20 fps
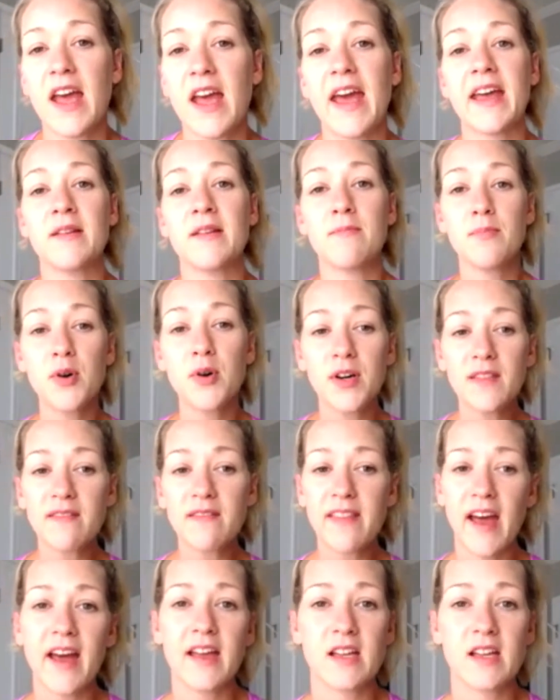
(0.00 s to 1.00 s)
and put
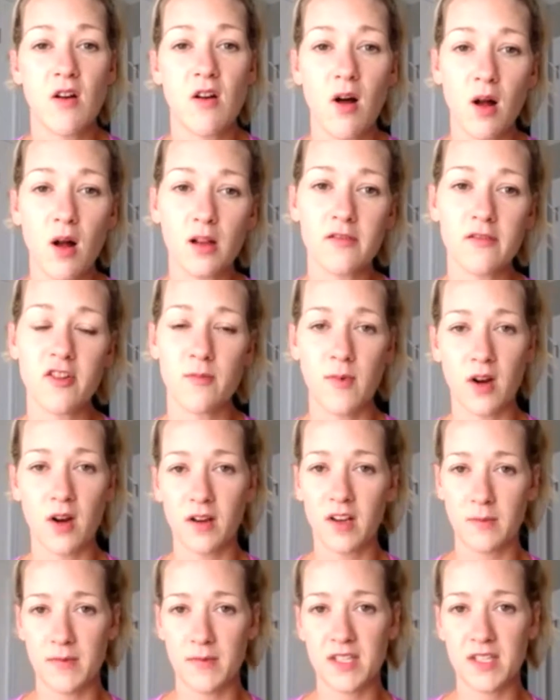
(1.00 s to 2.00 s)
that in all of your
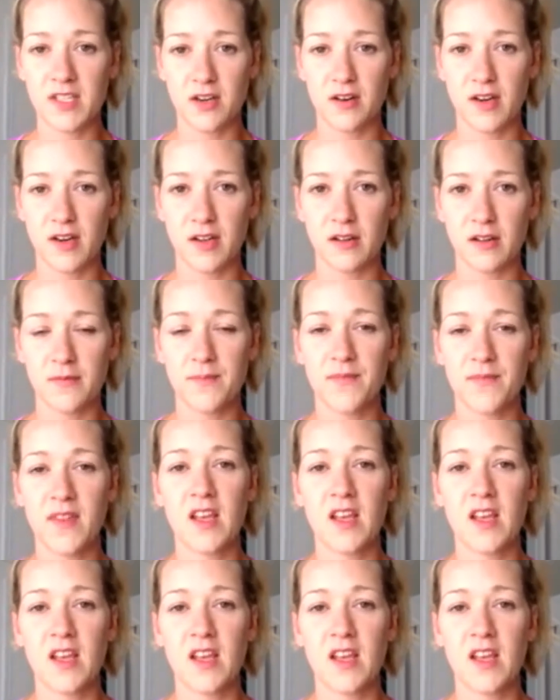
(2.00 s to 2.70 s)
marketing material.